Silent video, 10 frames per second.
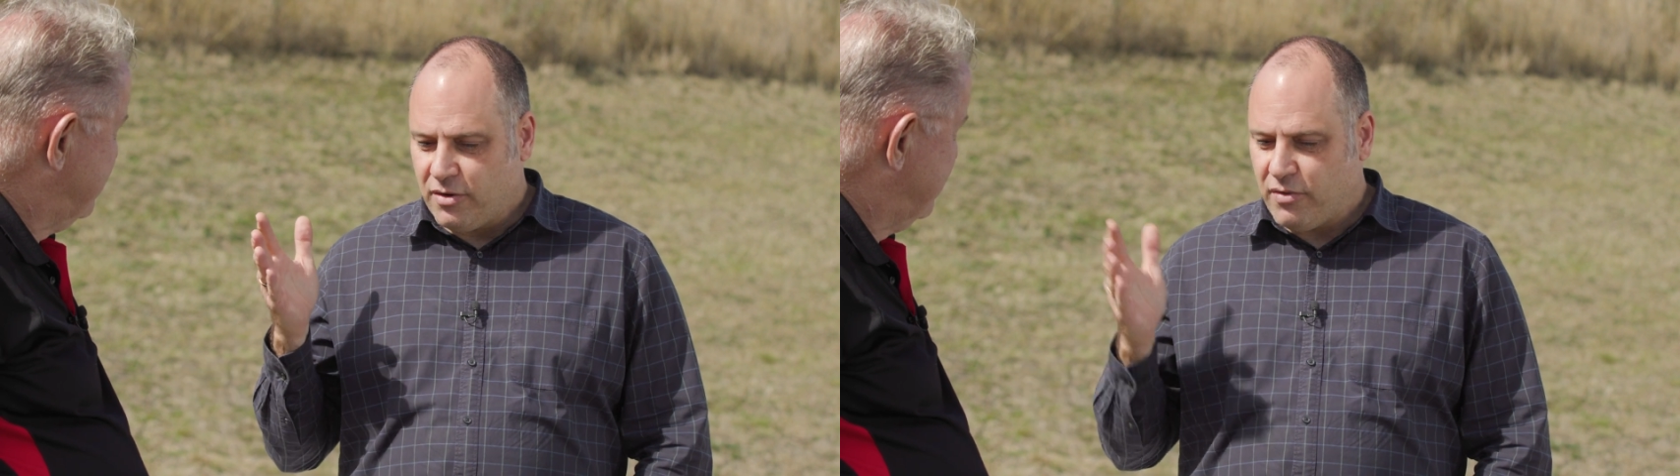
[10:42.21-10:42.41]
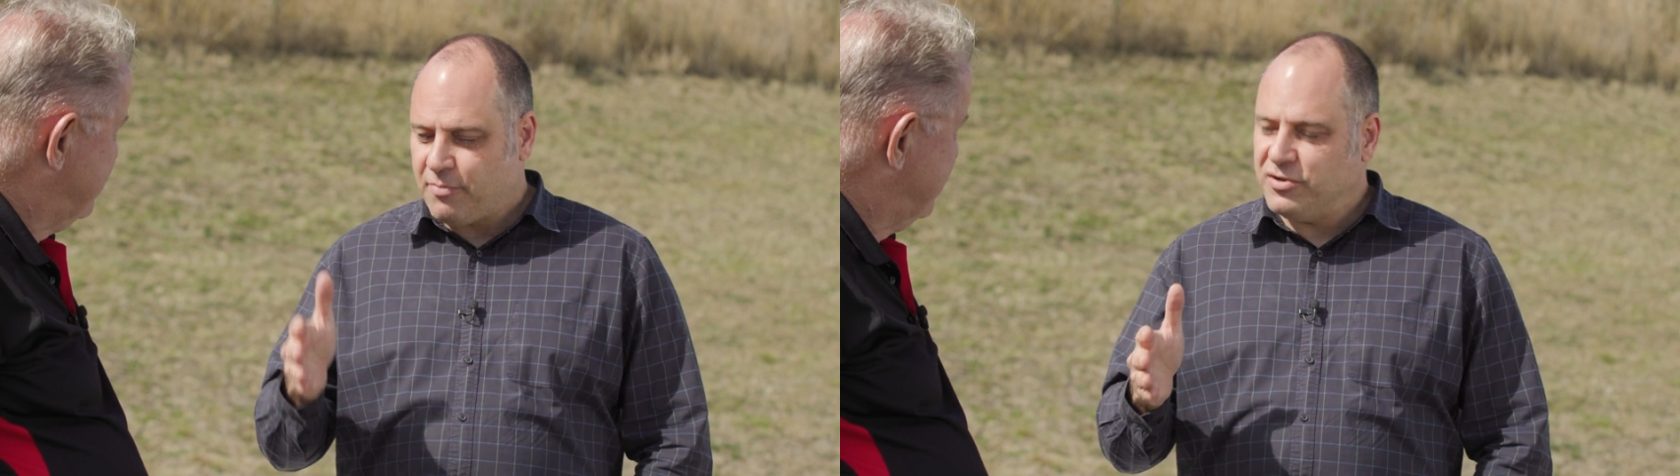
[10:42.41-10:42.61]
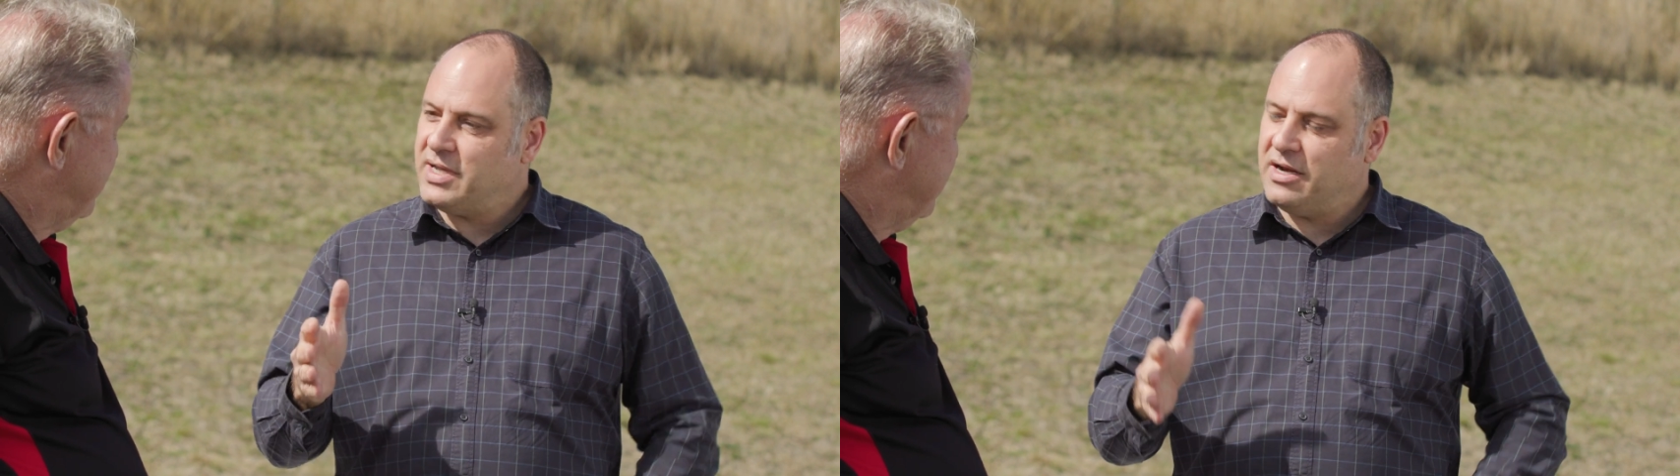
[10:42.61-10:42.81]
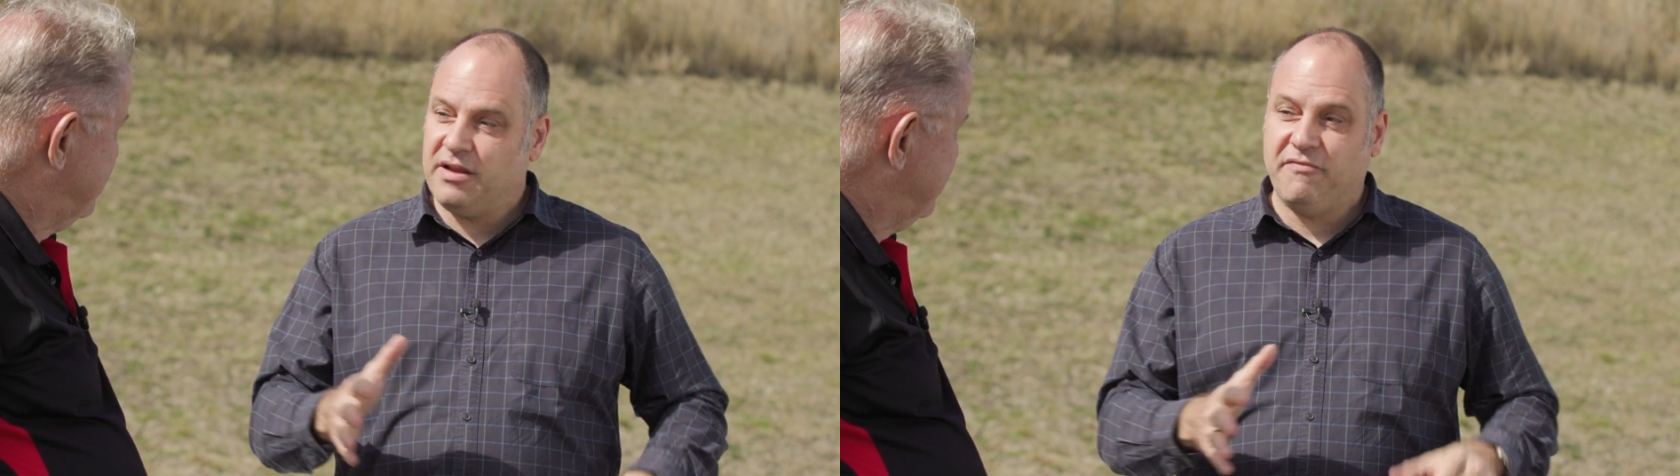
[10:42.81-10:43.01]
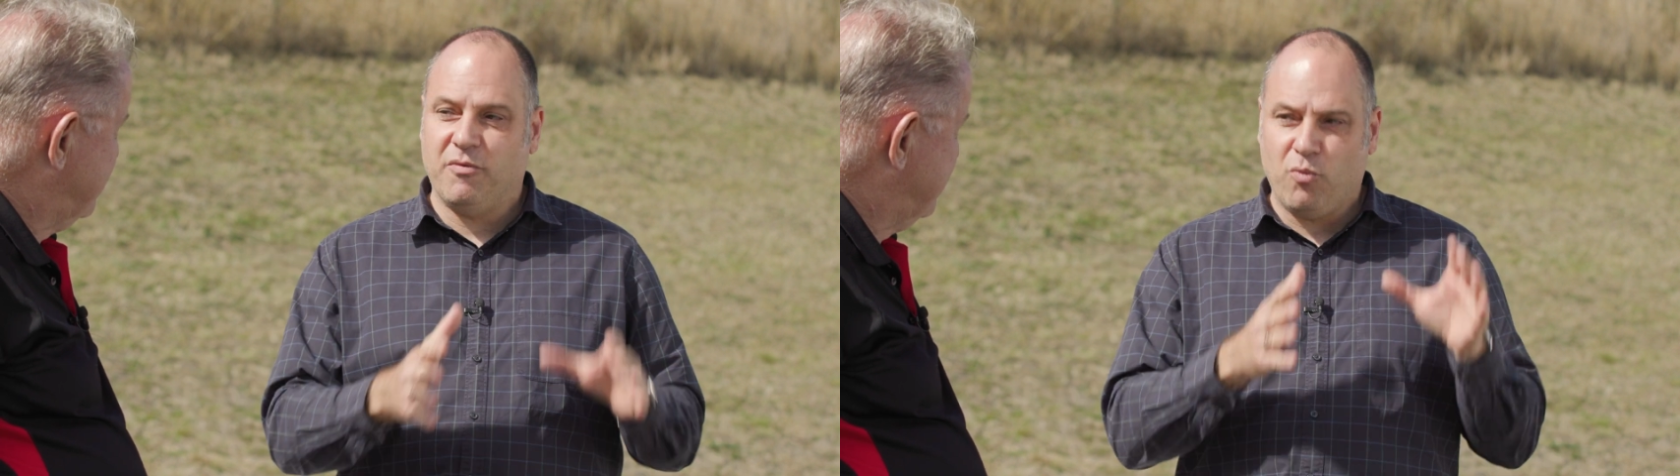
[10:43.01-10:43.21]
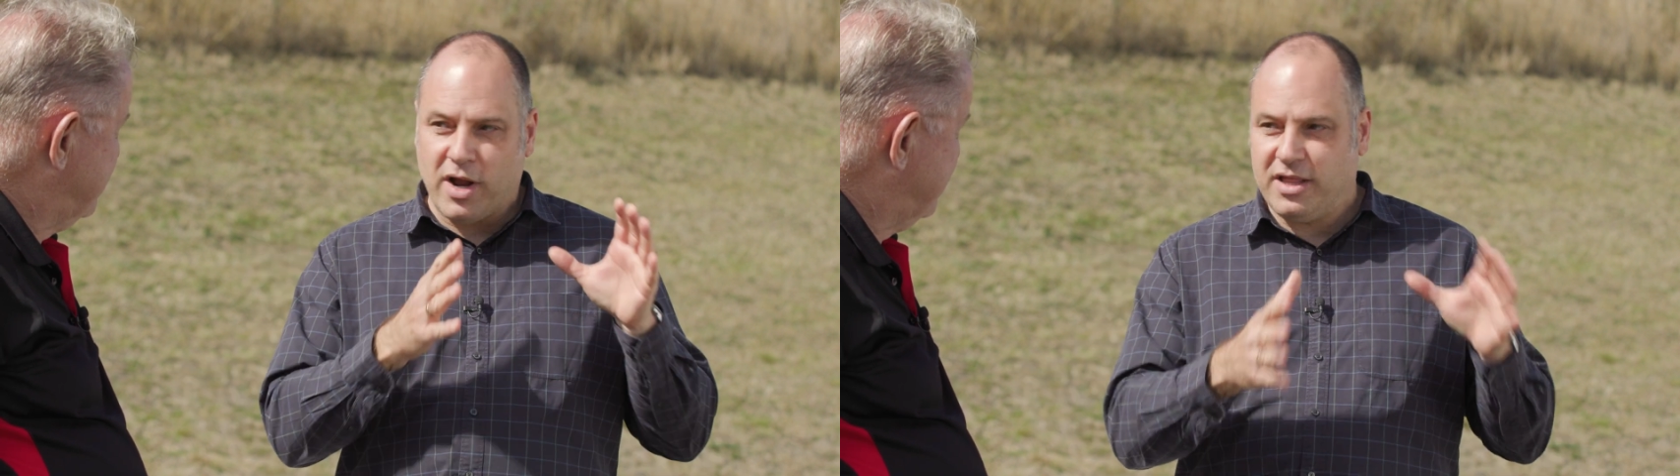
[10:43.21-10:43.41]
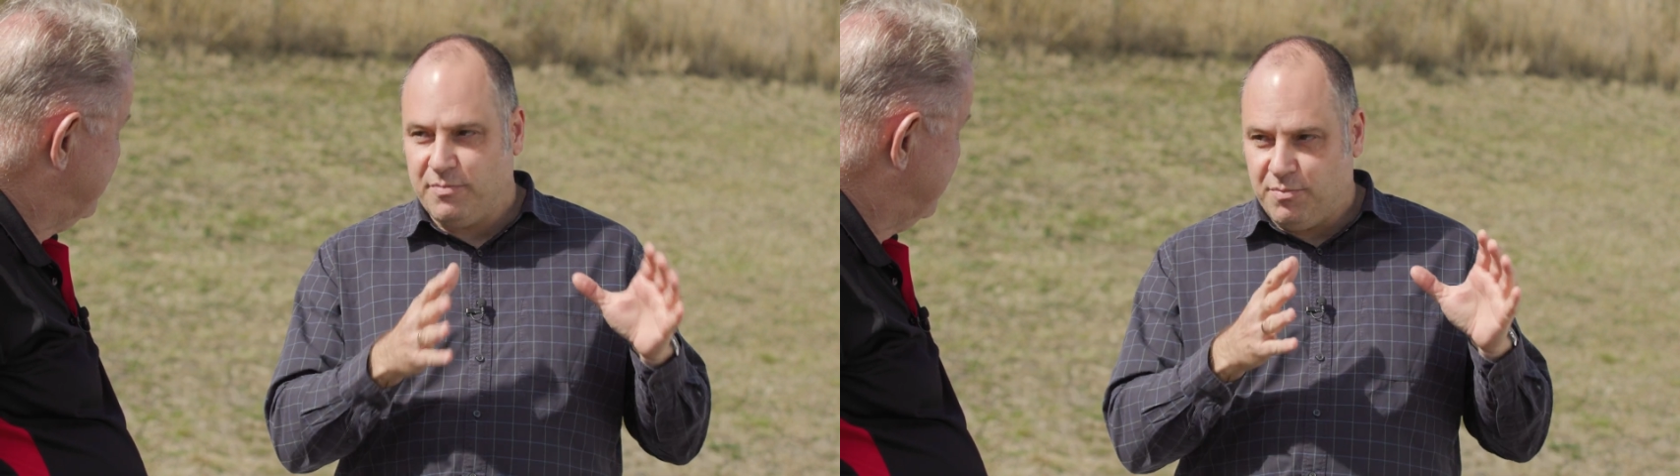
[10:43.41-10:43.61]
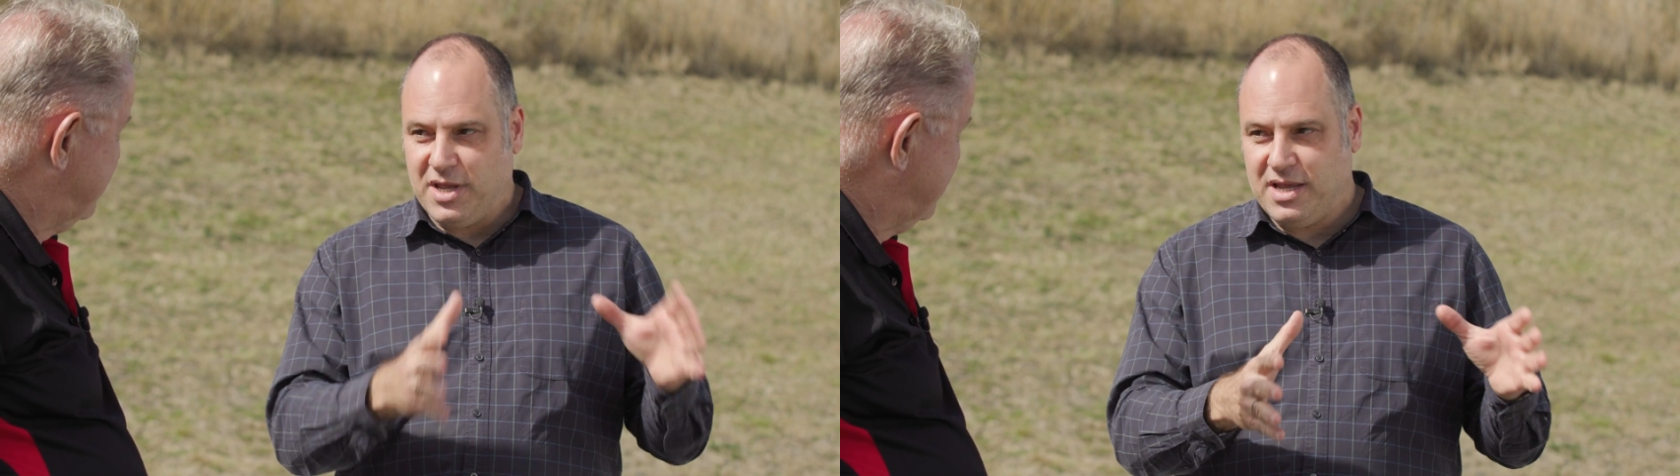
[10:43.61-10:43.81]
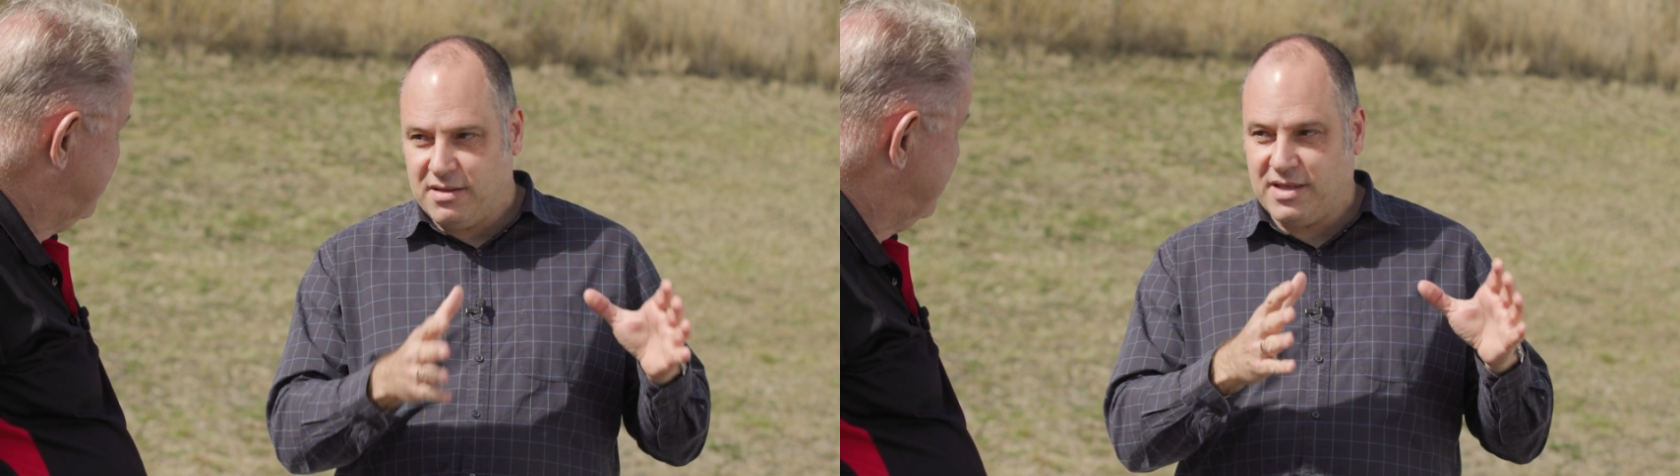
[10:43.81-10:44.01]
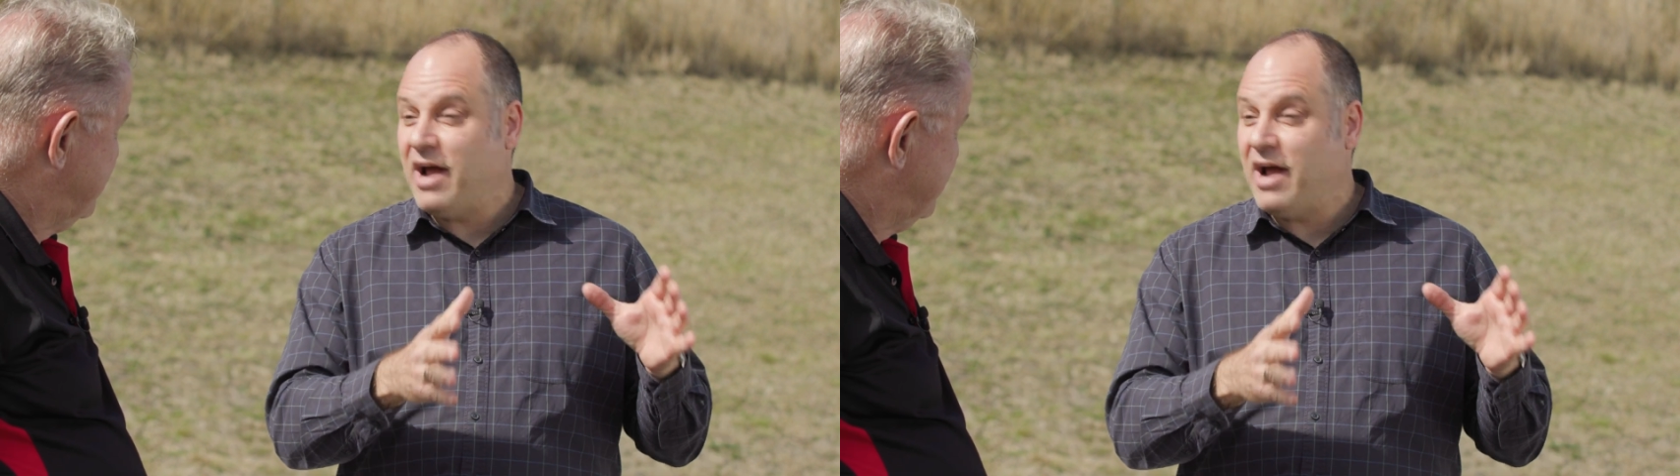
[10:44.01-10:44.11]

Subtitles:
a representative from one of the big